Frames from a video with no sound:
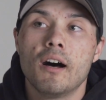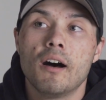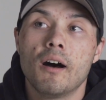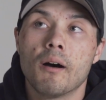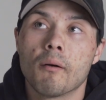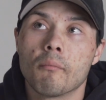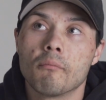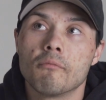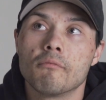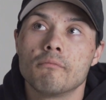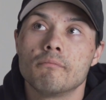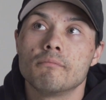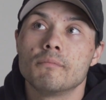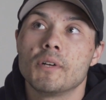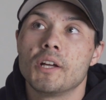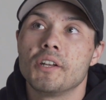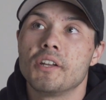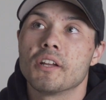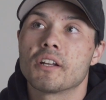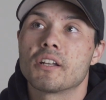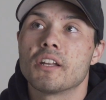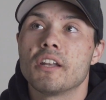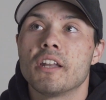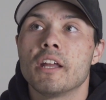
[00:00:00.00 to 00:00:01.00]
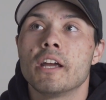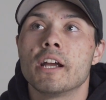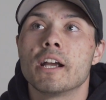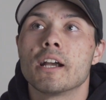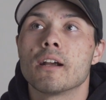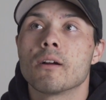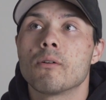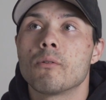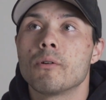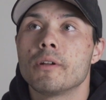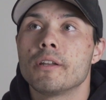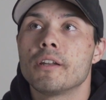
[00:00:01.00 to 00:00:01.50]
I'm addicted to
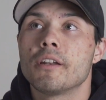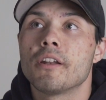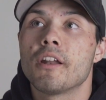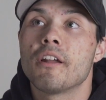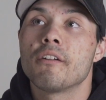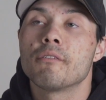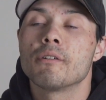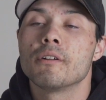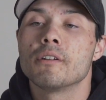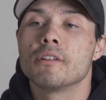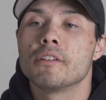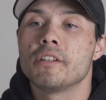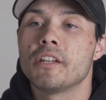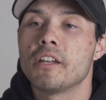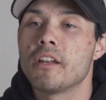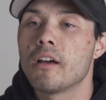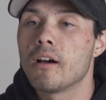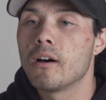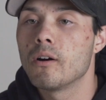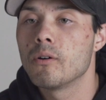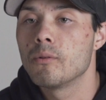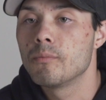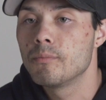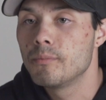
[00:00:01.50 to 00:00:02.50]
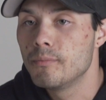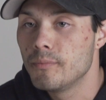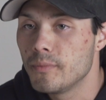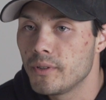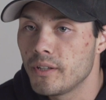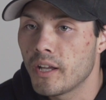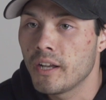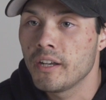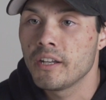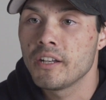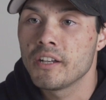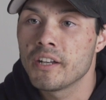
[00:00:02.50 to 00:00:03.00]
heroin and I really need help
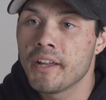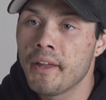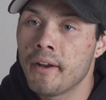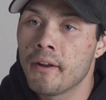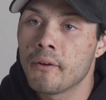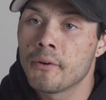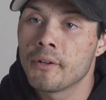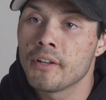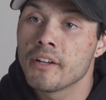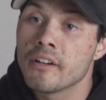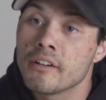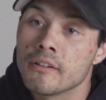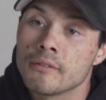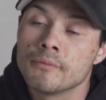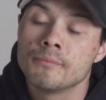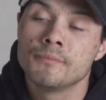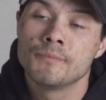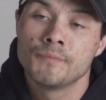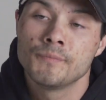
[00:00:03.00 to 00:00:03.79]
and I need to get out of here.